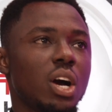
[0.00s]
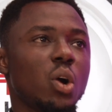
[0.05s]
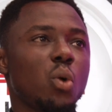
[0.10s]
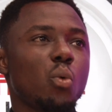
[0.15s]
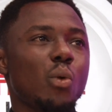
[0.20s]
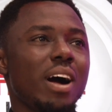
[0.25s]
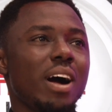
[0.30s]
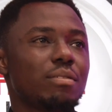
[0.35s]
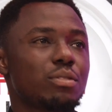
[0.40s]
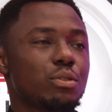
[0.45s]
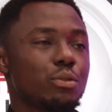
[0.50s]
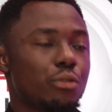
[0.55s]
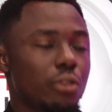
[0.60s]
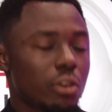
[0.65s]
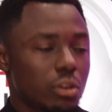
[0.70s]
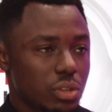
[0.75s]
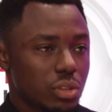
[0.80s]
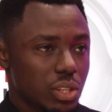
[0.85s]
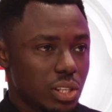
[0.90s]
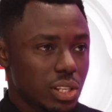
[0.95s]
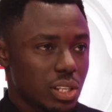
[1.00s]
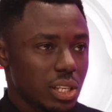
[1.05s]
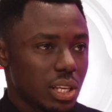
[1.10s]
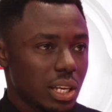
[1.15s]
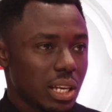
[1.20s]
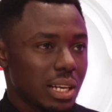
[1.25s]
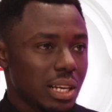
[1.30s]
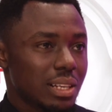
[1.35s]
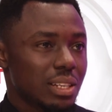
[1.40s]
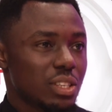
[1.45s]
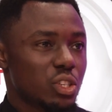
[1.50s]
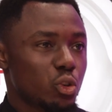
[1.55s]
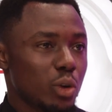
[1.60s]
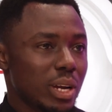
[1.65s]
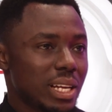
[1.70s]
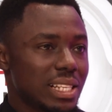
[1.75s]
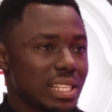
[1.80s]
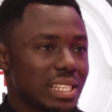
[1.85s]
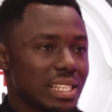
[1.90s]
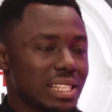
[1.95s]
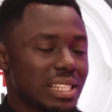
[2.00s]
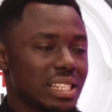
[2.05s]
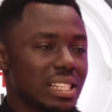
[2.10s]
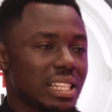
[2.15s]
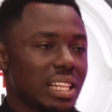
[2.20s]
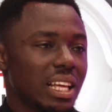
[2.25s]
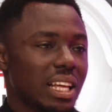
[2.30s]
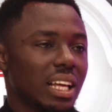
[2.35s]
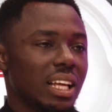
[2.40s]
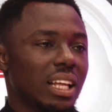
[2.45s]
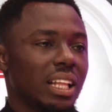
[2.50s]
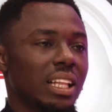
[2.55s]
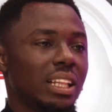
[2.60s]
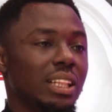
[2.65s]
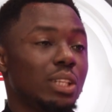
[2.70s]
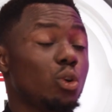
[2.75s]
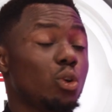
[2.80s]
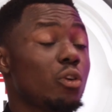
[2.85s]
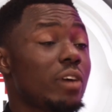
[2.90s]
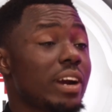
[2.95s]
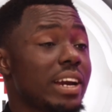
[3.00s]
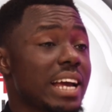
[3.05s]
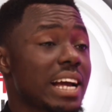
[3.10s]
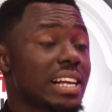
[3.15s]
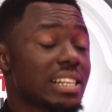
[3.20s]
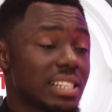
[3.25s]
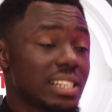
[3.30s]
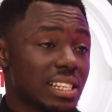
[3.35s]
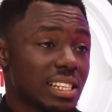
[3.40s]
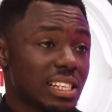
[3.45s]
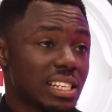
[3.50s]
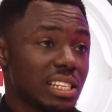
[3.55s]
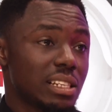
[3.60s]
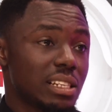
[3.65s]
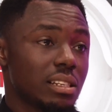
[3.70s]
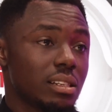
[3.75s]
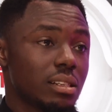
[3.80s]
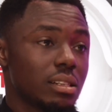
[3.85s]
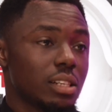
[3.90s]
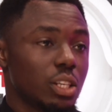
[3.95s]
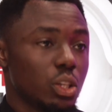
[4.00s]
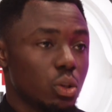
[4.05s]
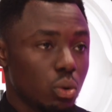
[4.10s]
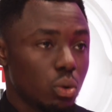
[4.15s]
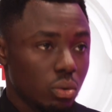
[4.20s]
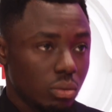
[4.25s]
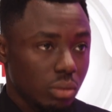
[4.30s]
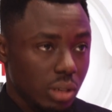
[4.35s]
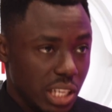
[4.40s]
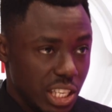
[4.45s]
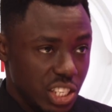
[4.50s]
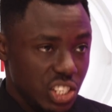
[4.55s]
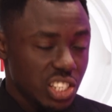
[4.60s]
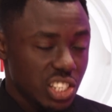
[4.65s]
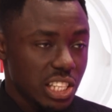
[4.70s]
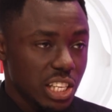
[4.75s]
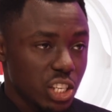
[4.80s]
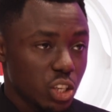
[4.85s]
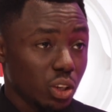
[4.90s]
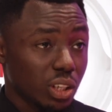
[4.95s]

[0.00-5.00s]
we have to first strengthen the already existing, legislation,